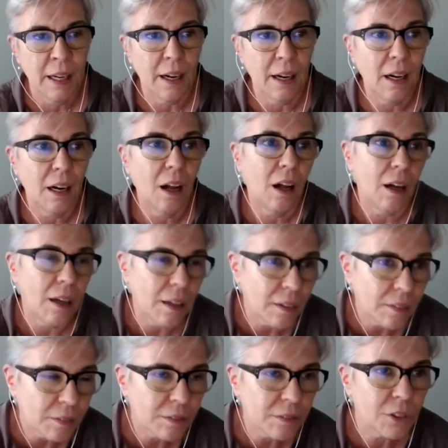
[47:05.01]
uh,
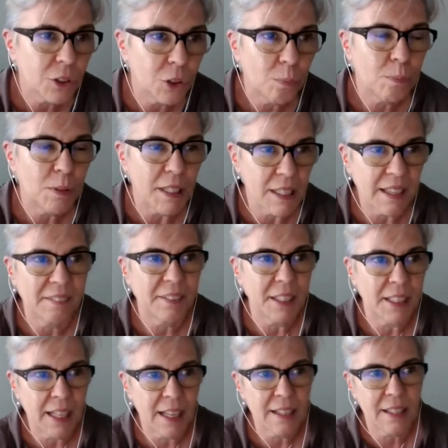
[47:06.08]
you
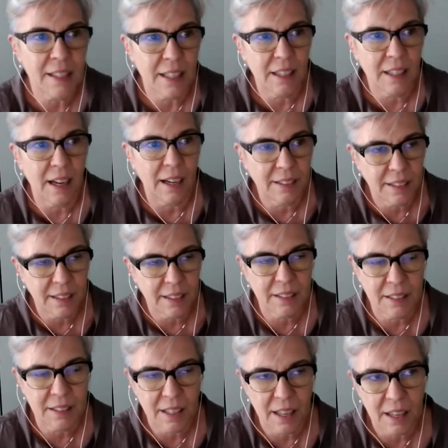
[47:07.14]
presented as the
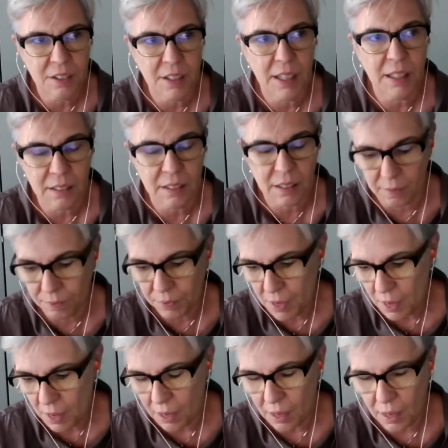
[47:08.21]
identitarian um,
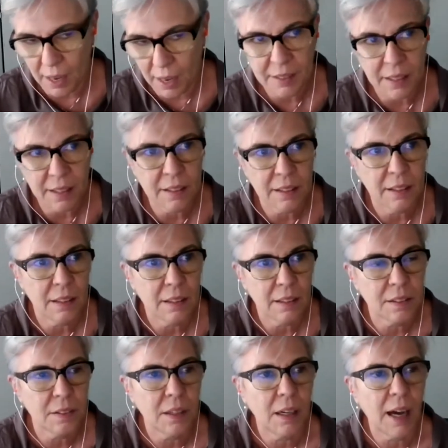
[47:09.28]

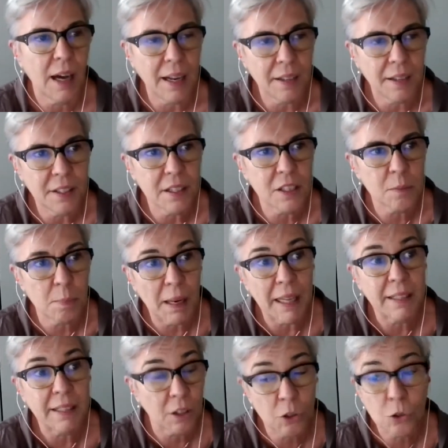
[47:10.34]
uh, ideas
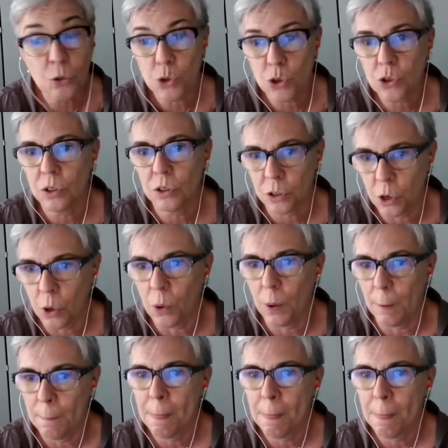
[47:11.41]
played a crucial role.